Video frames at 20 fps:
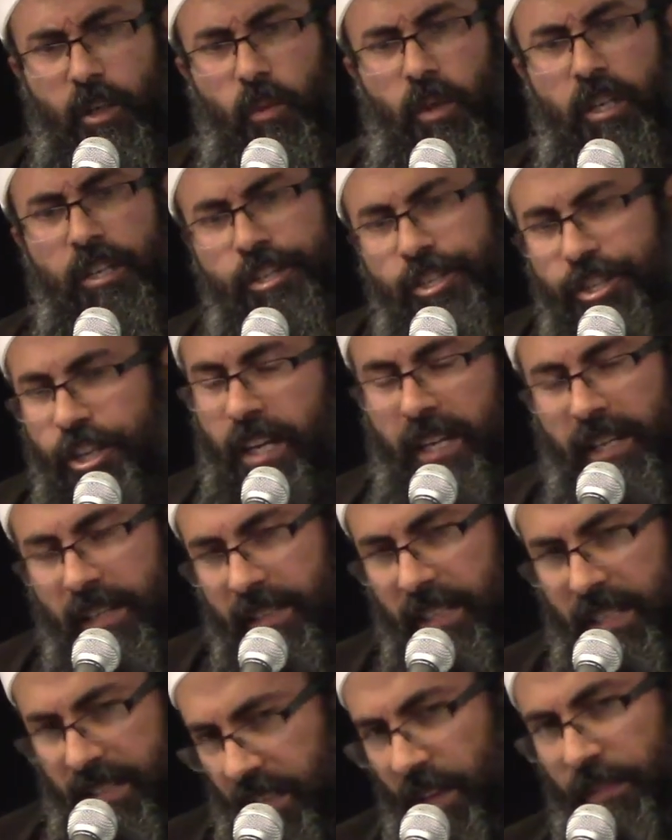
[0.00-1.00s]
will share
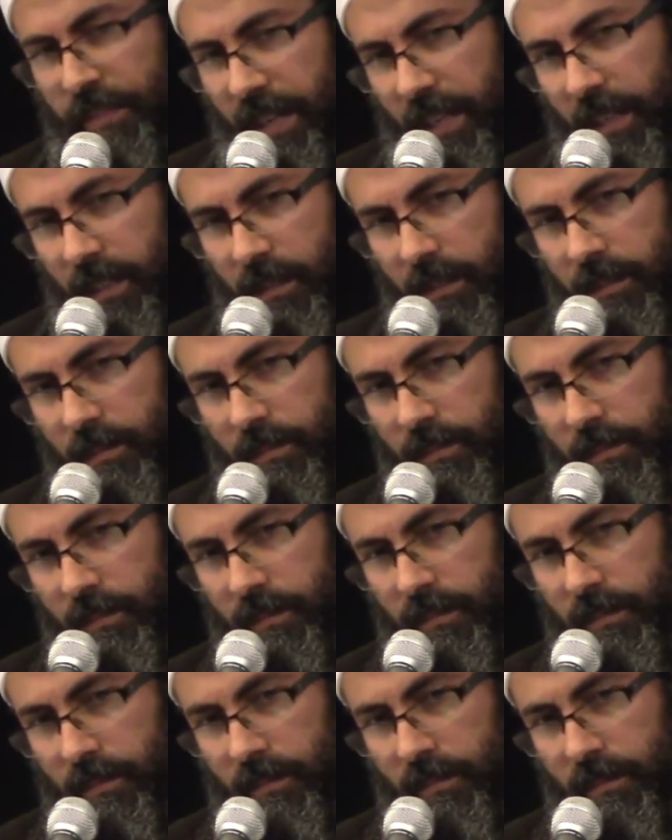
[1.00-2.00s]
the suffering.
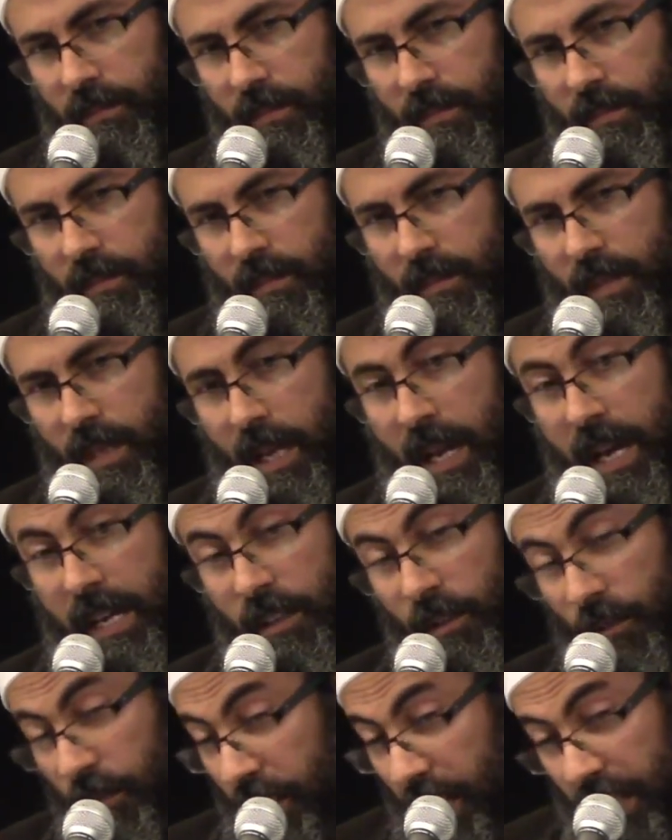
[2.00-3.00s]

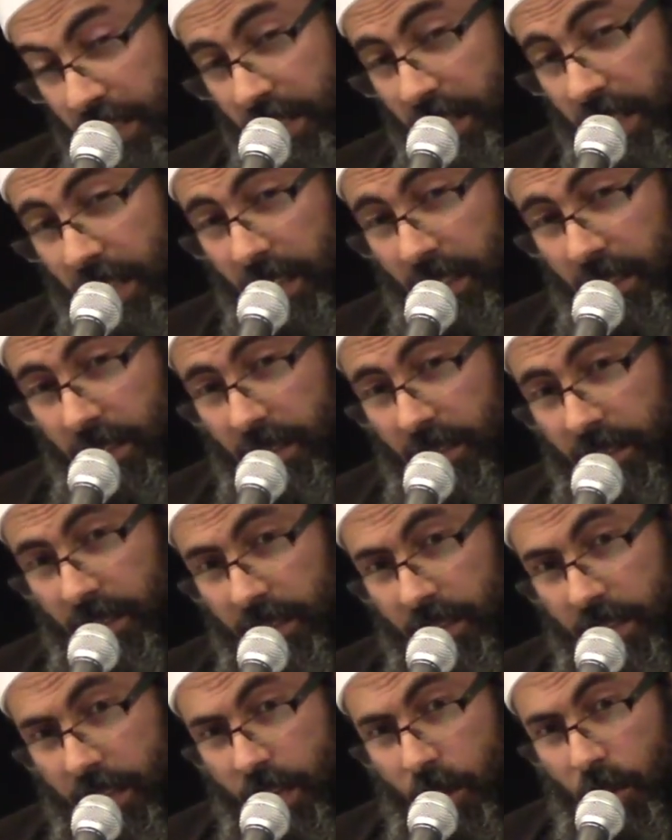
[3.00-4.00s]
And obviously,
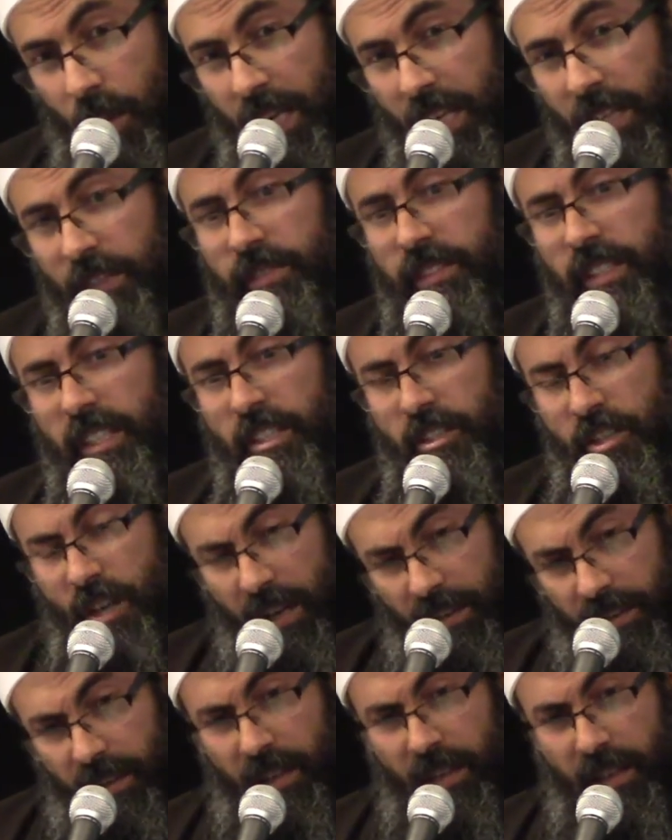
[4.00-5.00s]
they will lift each
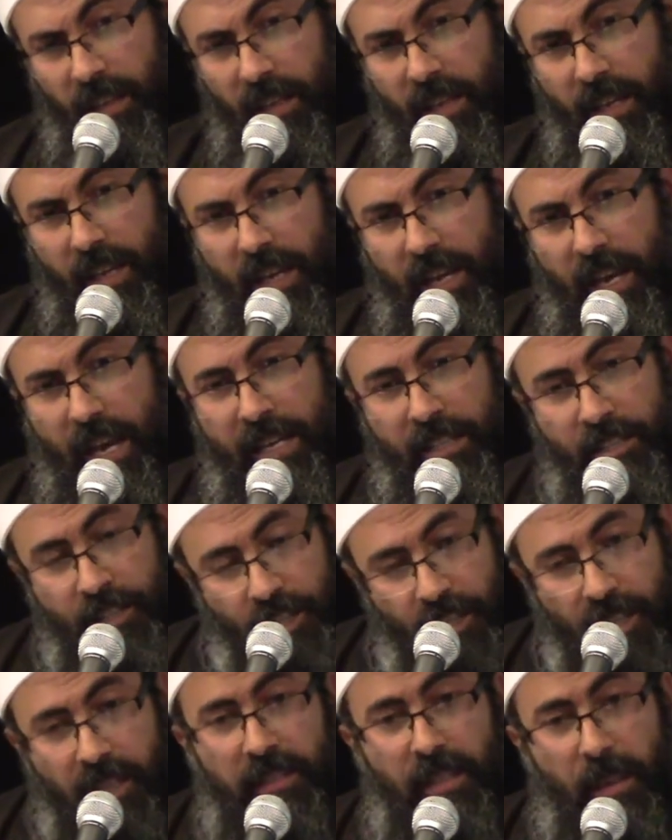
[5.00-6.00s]
other and
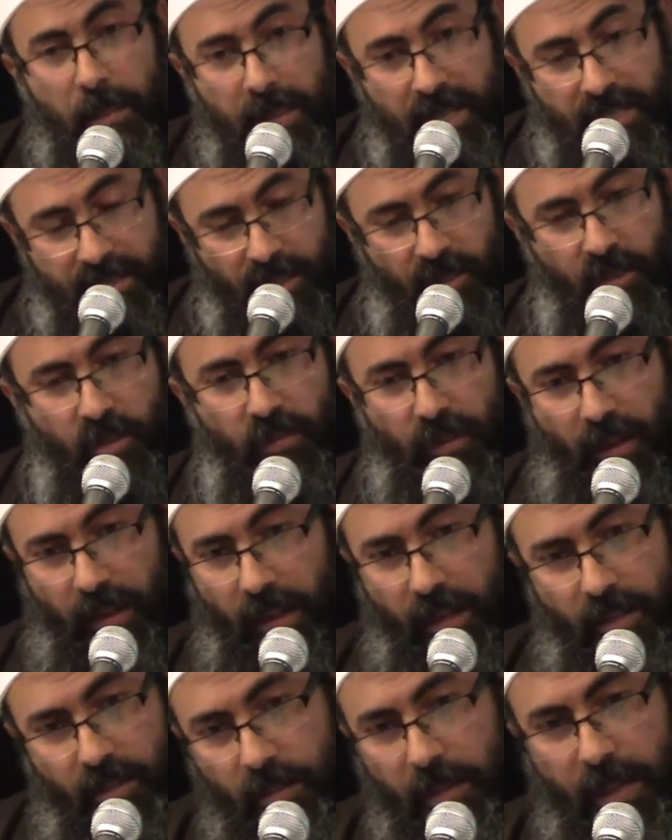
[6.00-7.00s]
share the blessing of
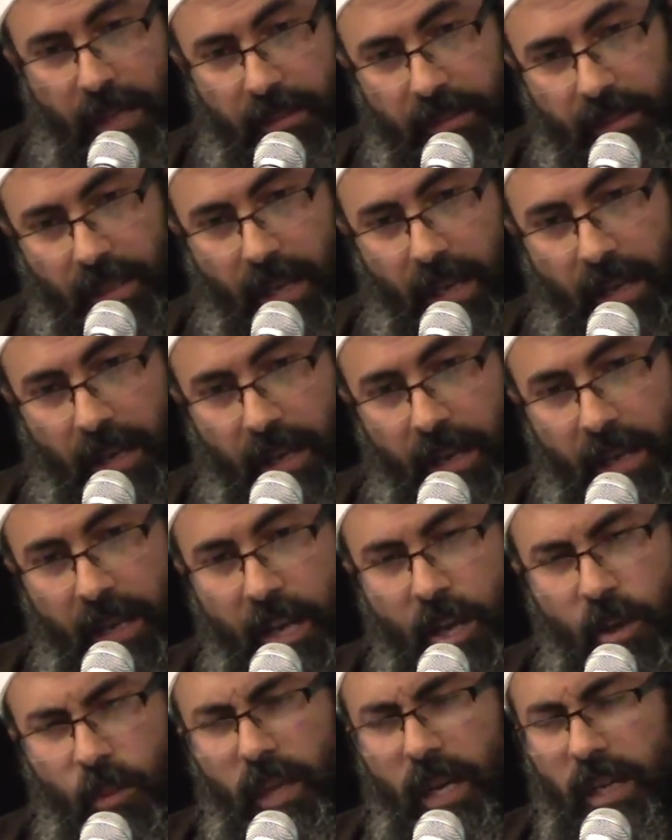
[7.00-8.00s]
Allah subhanahu wa ta'ala.
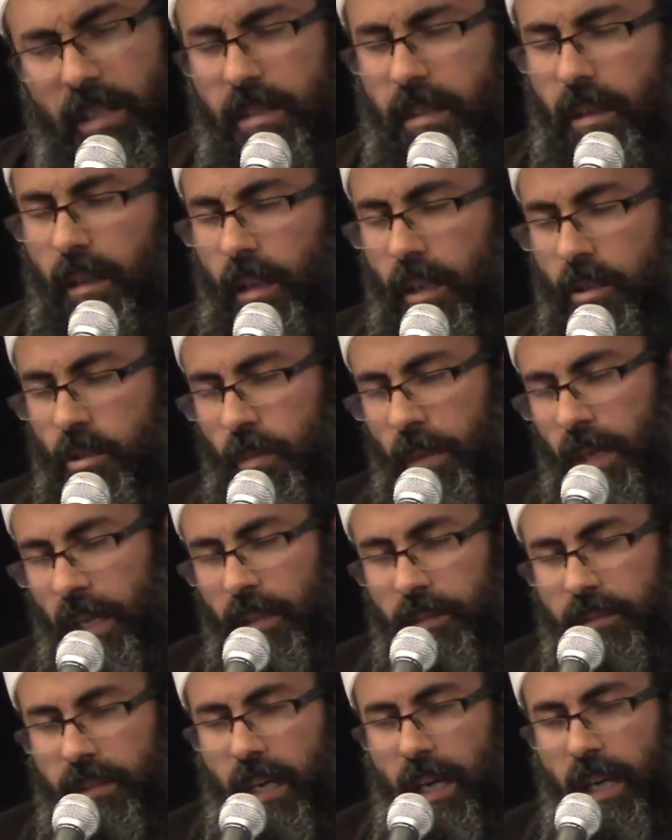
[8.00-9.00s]
We ask Allah
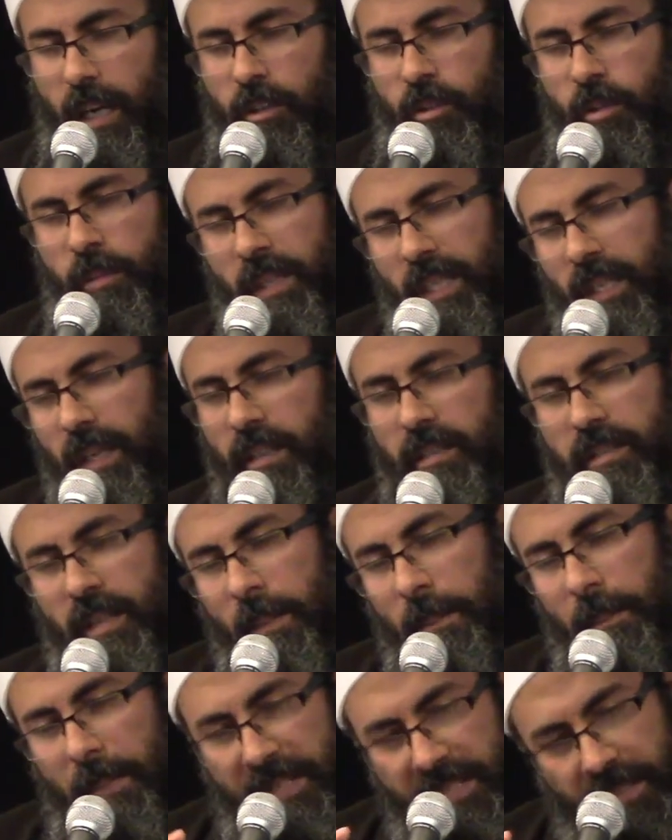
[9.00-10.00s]
subhanahu wa ta'ala to make us
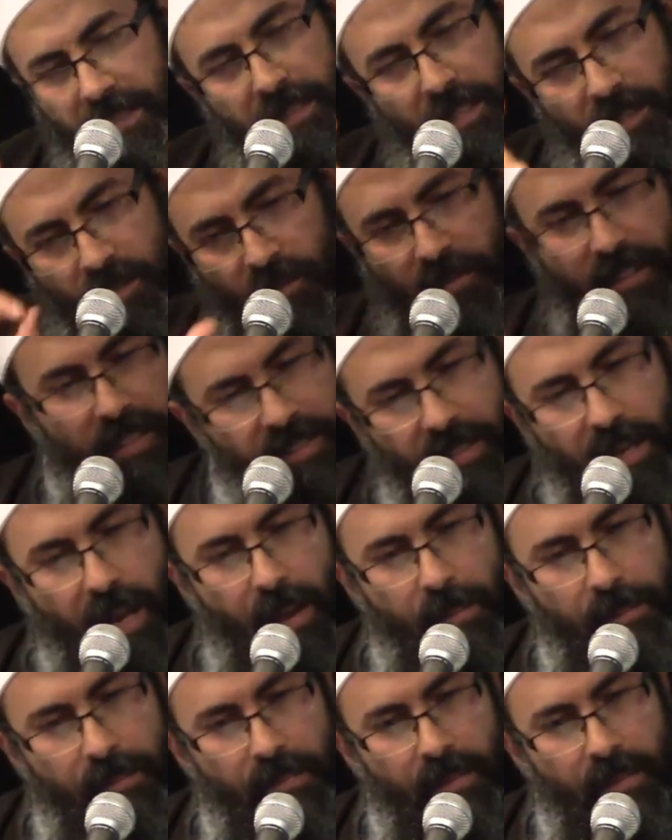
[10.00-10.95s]
ambassadors of Islam